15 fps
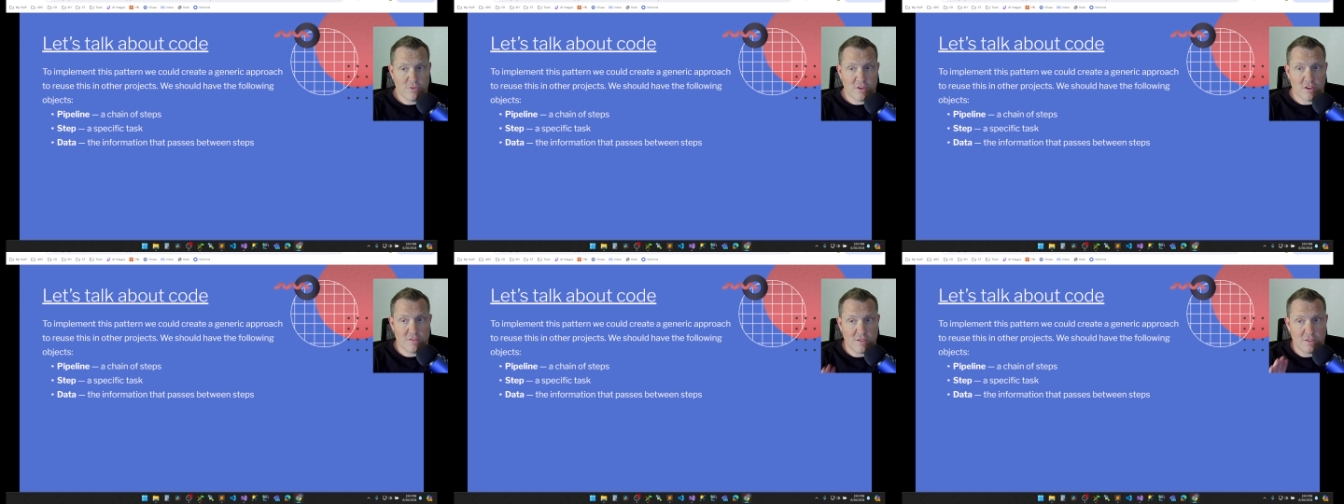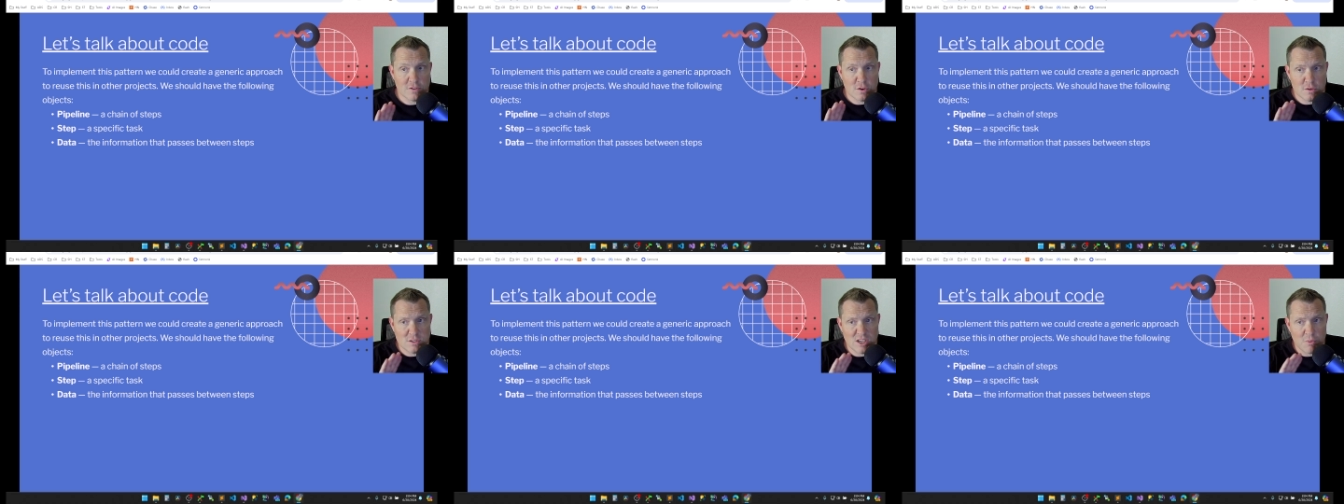because these
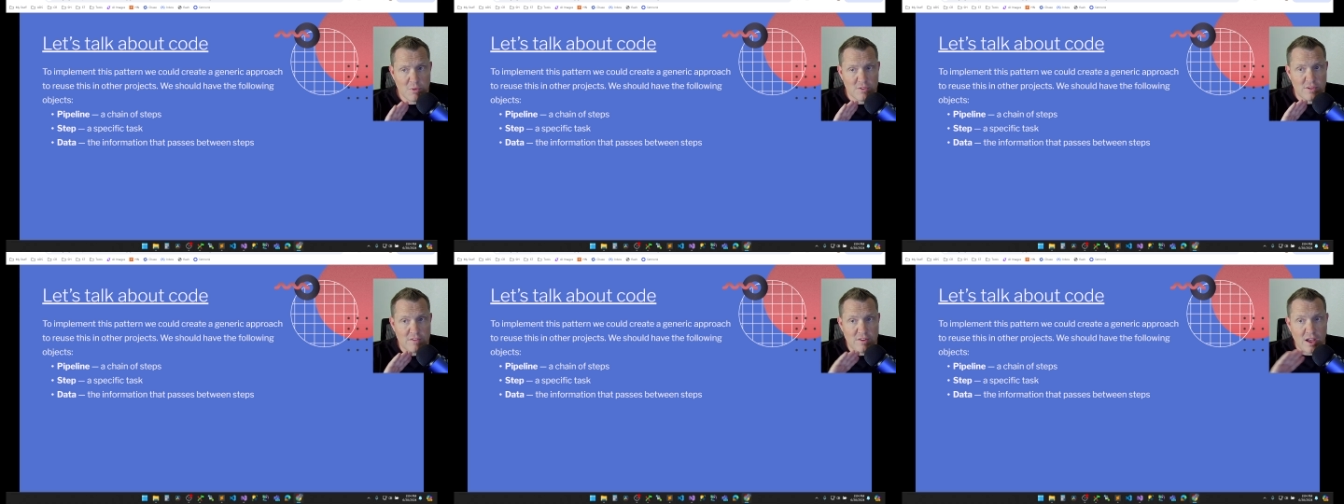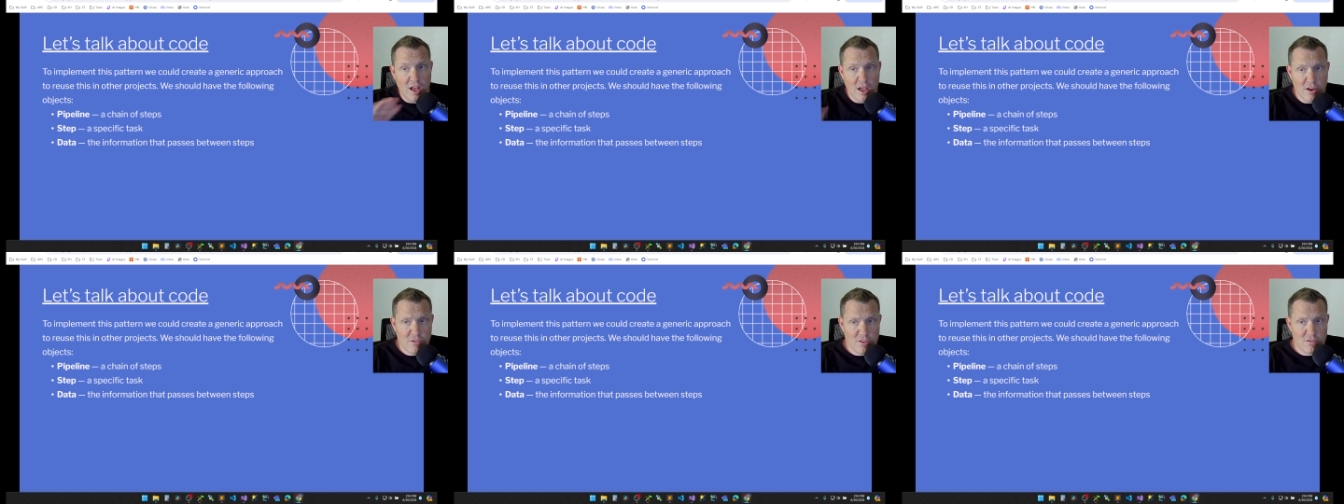code samples have
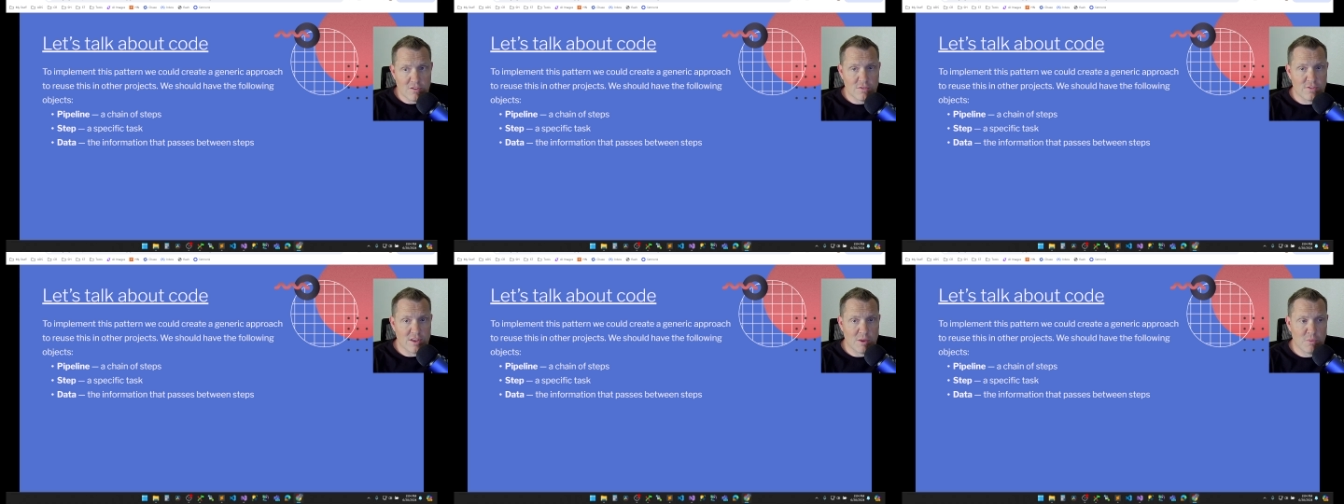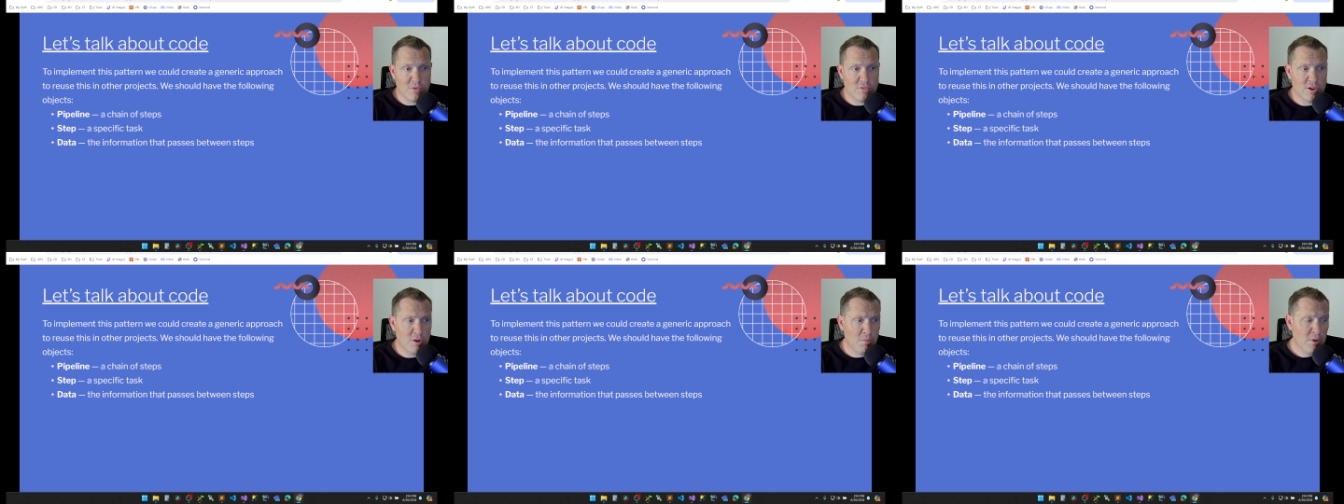hundreds of
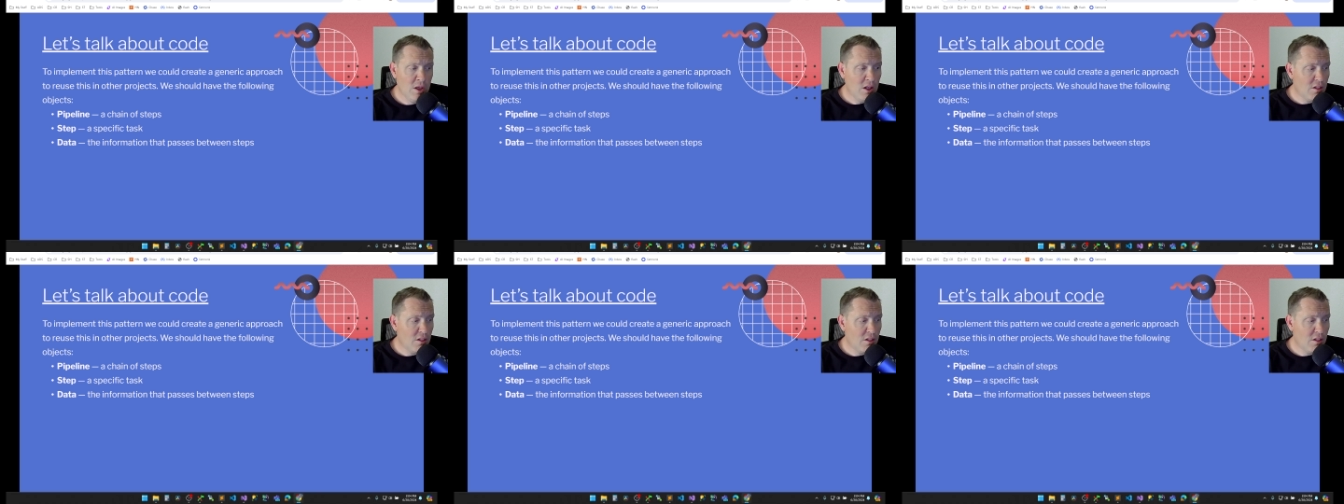samples in them,